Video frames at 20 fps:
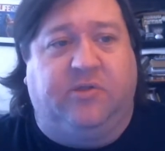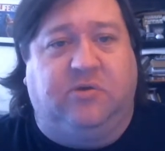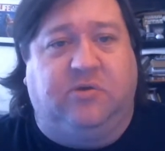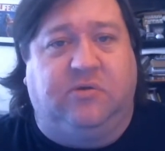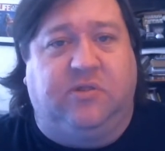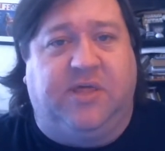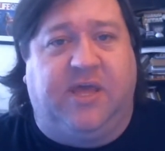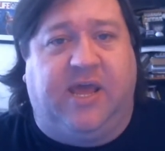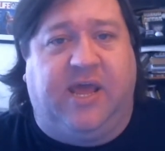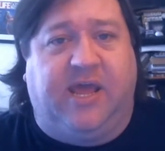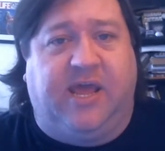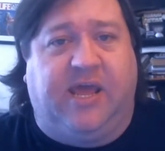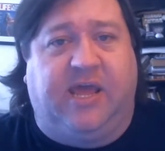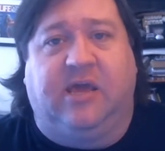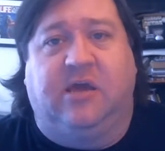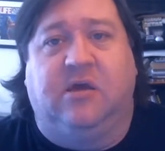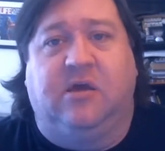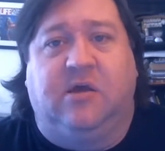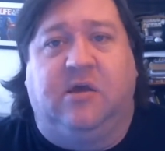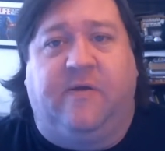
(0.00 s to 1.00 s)
Do
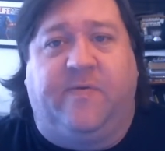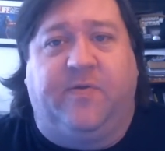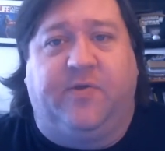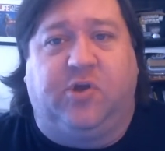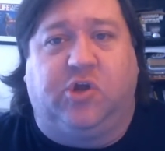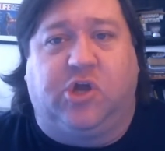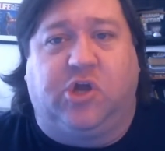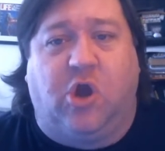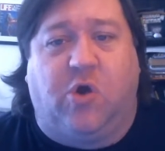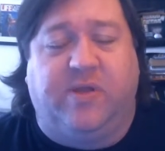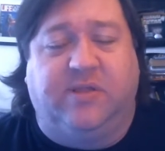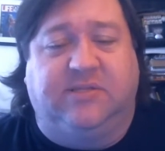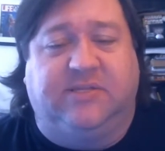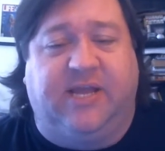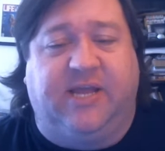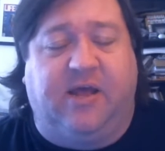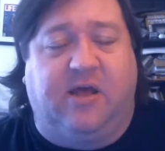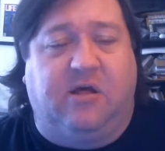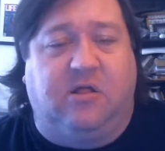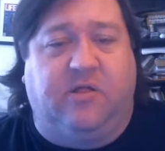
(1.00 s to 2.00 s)
they go and
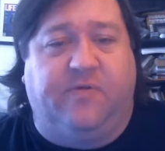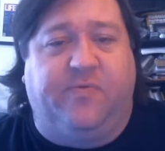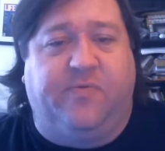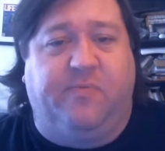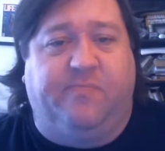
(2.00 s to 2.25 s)
tell